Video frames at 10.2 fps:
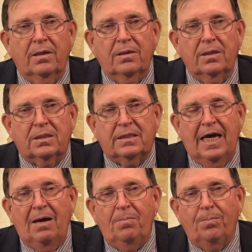the
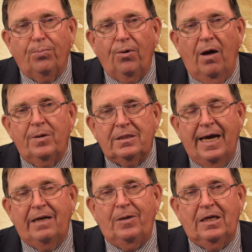same promise
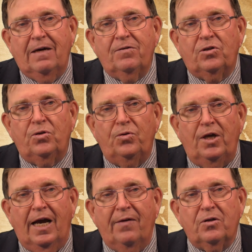had to be given to
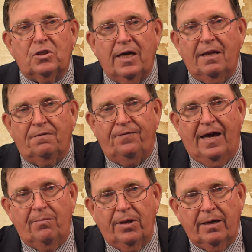the other side of the
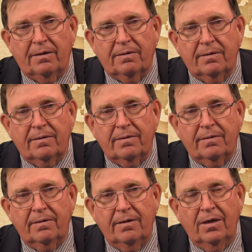family
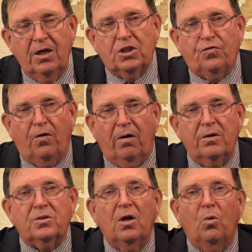as far
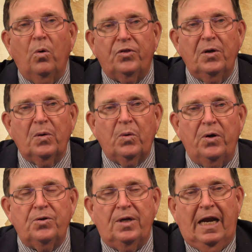as what they were going
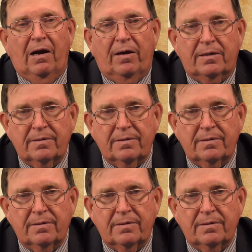to inherit.